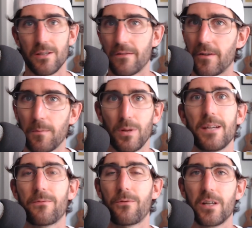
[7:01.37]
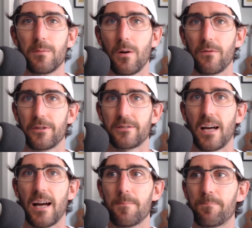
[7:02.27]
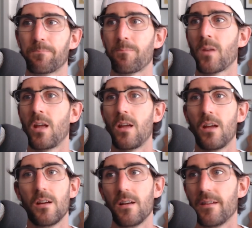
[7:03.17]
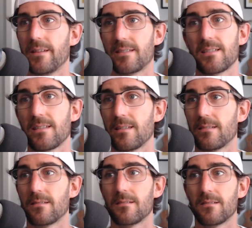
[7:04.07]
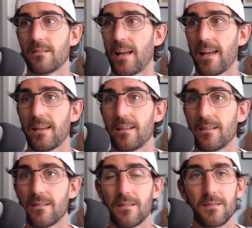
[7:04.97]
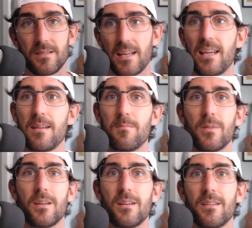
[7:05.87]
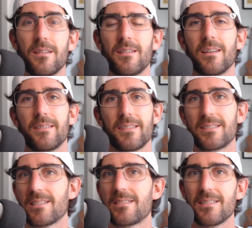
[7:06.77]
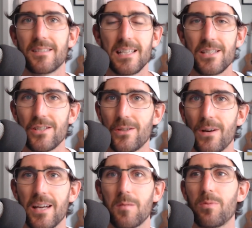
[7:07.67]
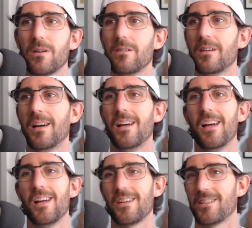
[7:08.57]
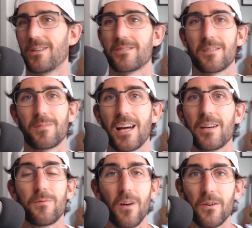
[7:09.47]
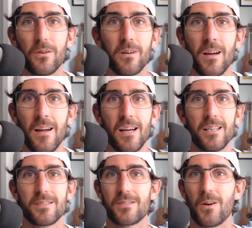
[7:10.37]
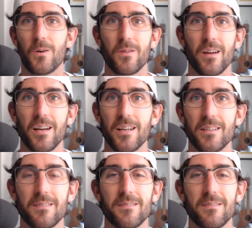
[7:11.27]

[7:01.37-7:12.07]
have complete freedom over your time. This isn't a scheme. This isn't teaching you how to build, you know, some kind of funnel so that